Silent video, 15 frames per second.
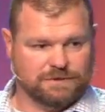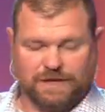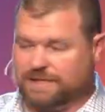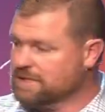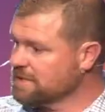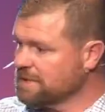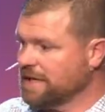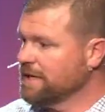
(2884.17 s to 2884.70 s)
I
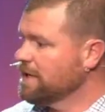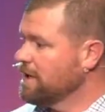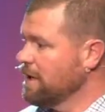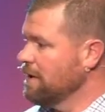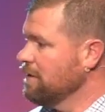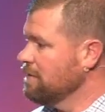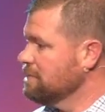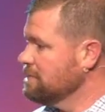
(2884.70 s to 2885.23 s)
just let it
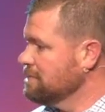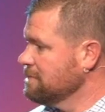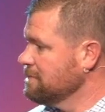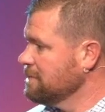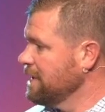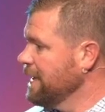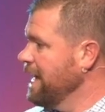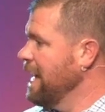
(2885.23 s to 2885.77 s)
go.
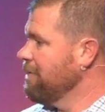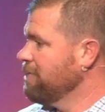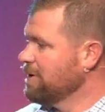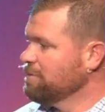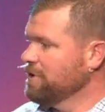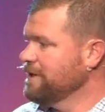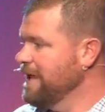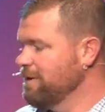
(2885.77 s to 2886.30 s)

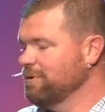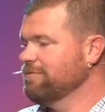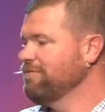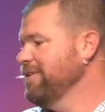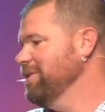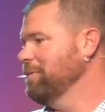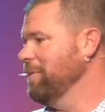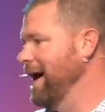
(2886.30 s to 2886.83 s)
Inevitably, they would
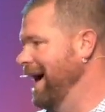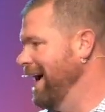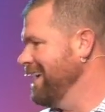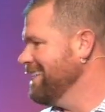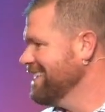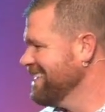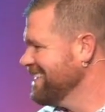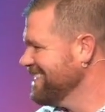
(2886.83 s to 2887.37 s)
feel bad.